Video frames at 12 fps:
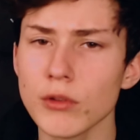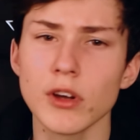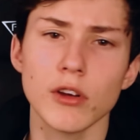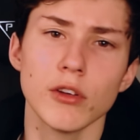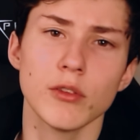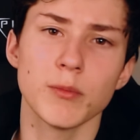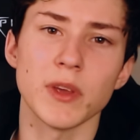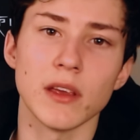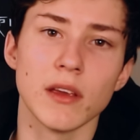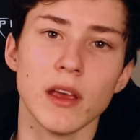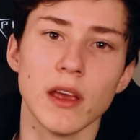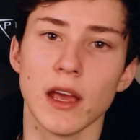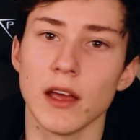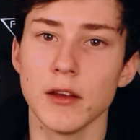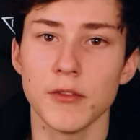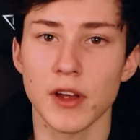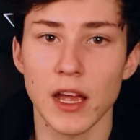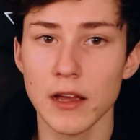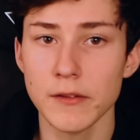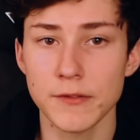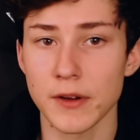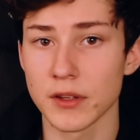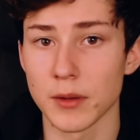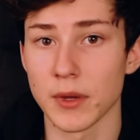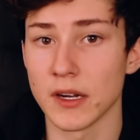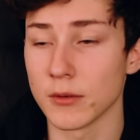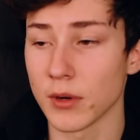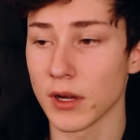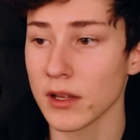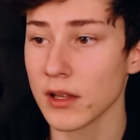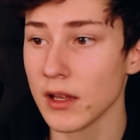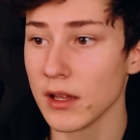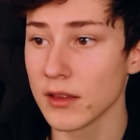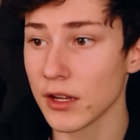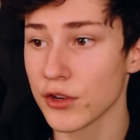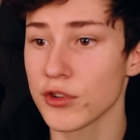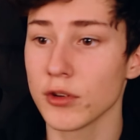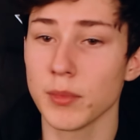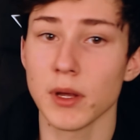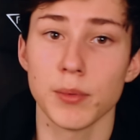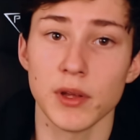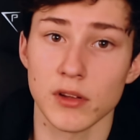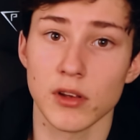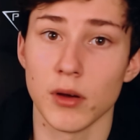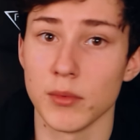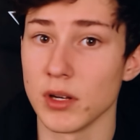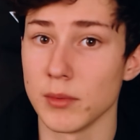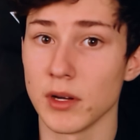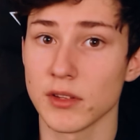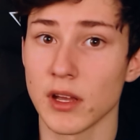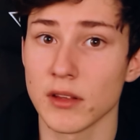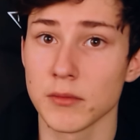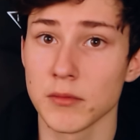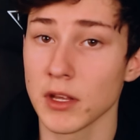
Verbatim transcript: Or there could be, and if I have found a better way, there should be a pinned comment about that.